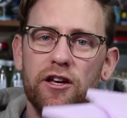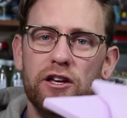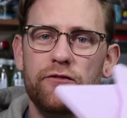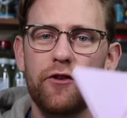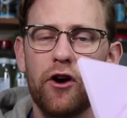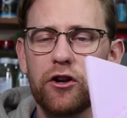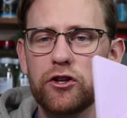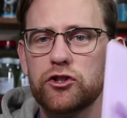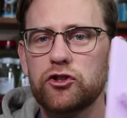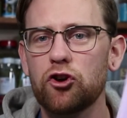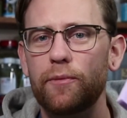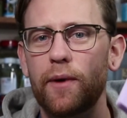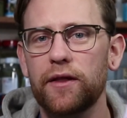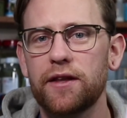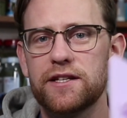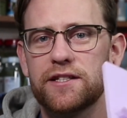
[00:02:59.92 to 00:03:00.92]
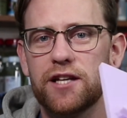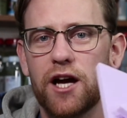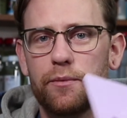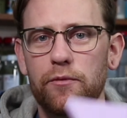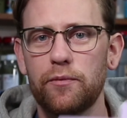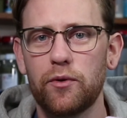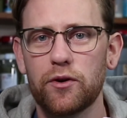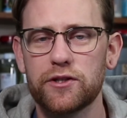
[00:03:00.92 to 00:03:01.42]
if you're unsure about this
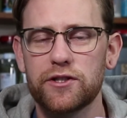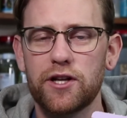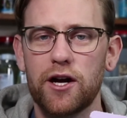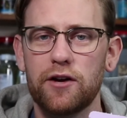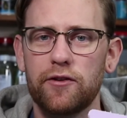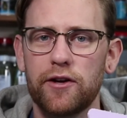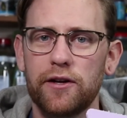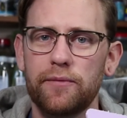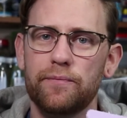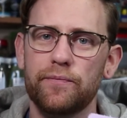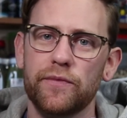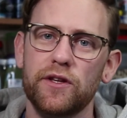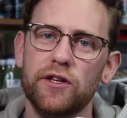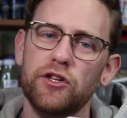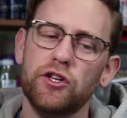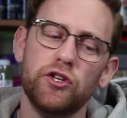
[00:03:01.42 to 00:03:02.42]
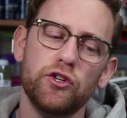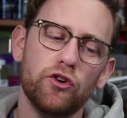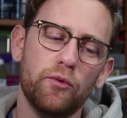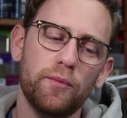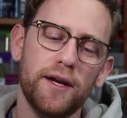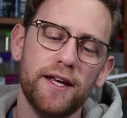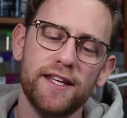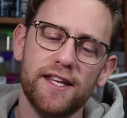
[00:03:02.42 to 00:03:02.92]
type of polystyrene, you
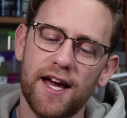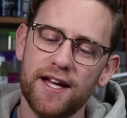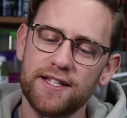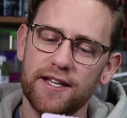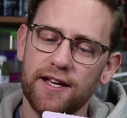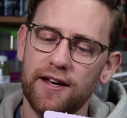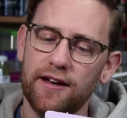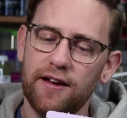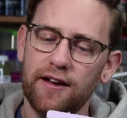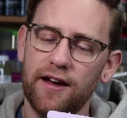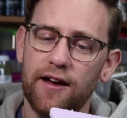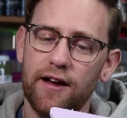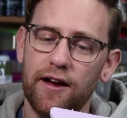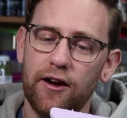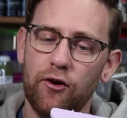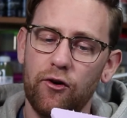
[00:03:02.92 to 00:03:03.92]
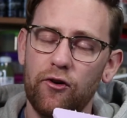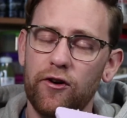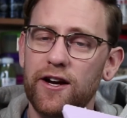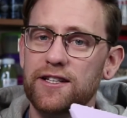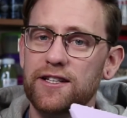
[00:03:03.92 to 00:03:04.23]
normally get it, or